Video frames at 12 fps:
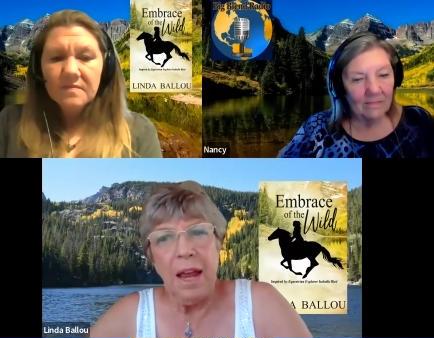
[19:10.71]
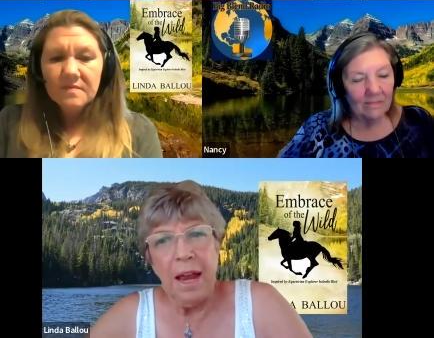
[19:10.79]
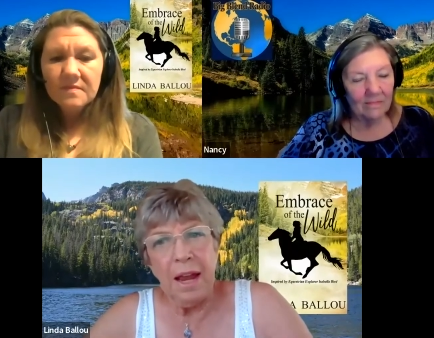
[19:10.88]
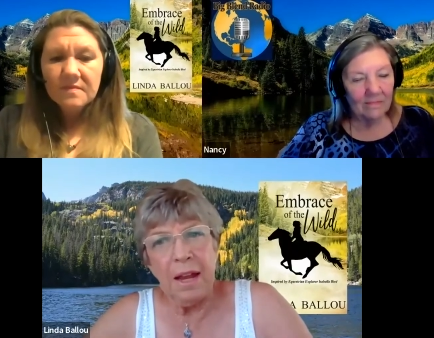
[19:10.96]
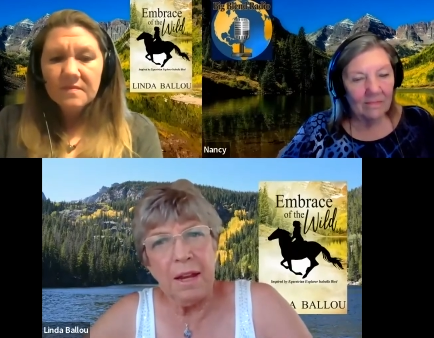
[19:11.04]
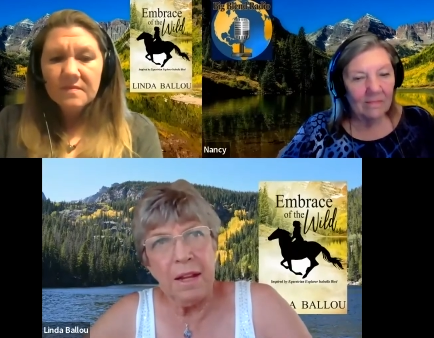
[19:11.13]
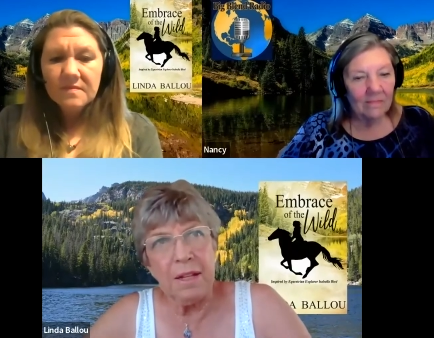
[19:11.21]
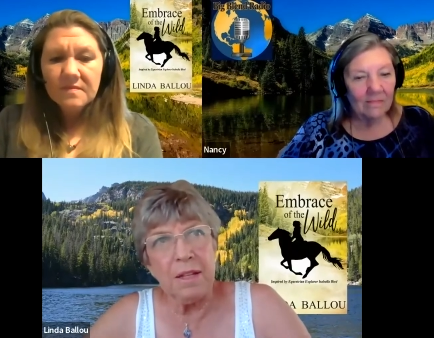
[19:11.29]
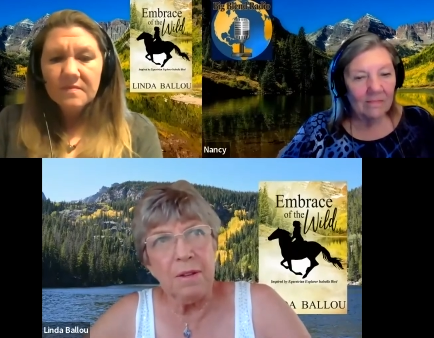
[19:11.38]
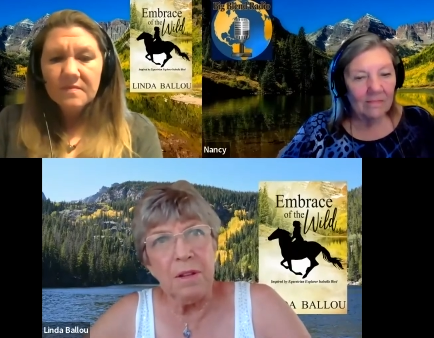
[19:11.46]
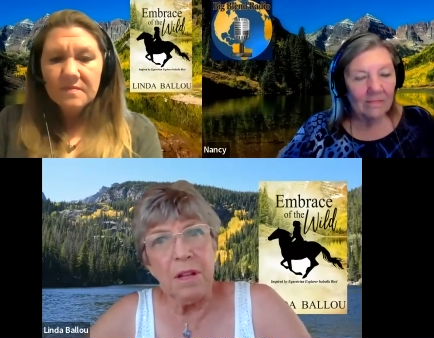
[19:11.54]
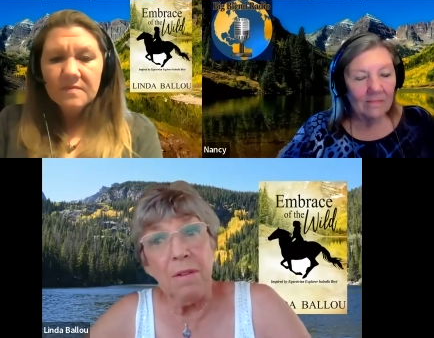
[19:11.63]
Speaker 1: And
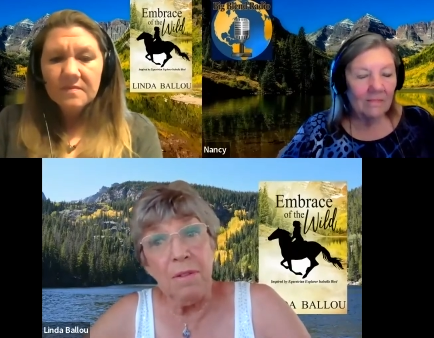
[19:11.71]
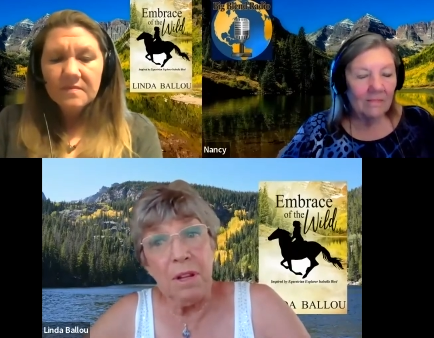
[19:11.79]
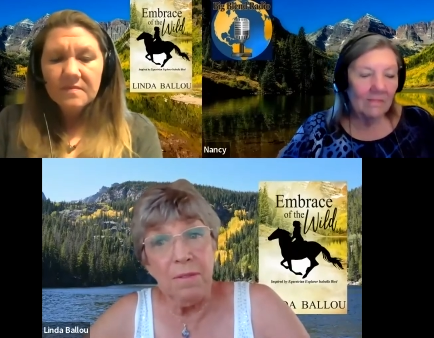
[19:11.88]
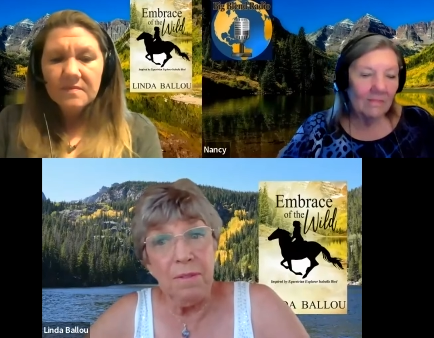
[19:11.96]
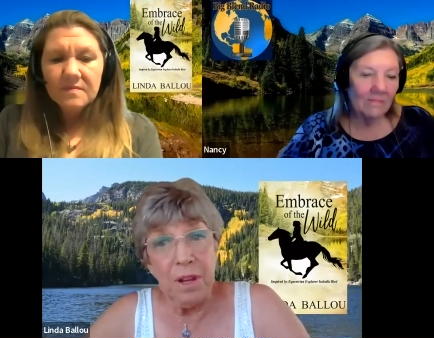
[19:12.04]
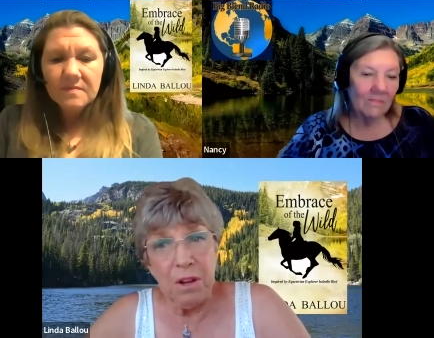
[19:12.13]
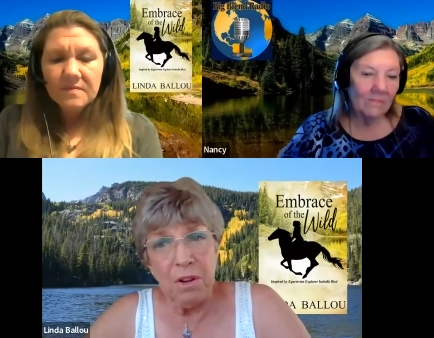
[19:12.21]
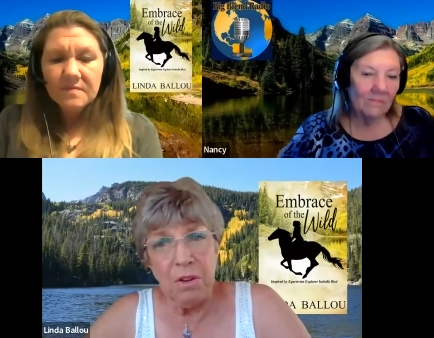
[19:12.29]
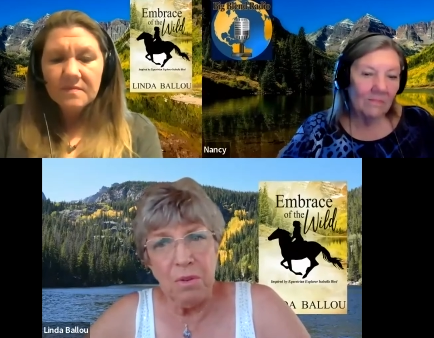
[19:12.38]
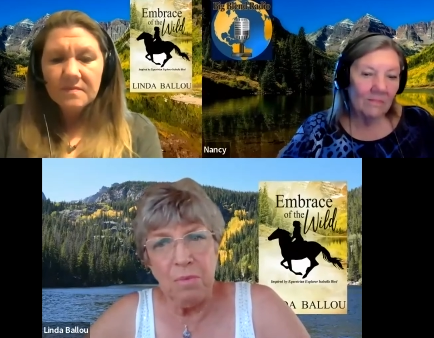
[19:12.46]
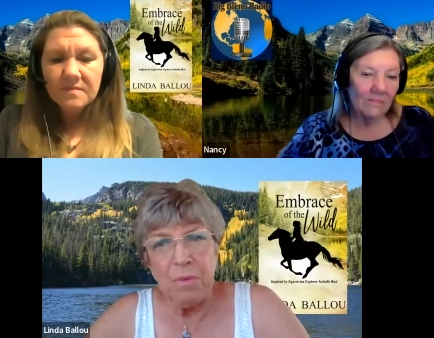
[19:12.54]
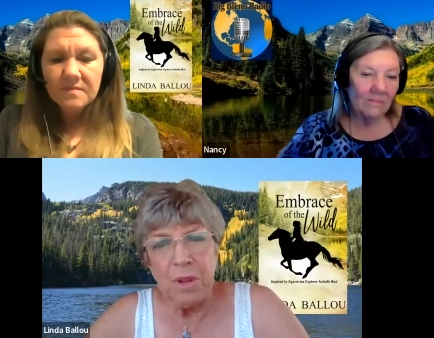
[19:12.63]
it's a lovely
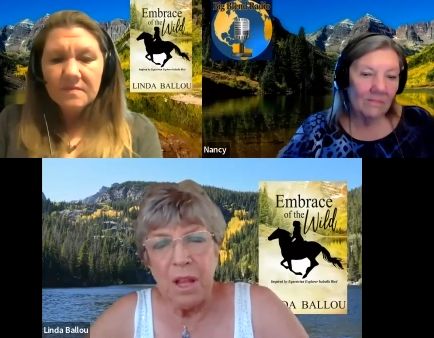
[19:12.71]
venue.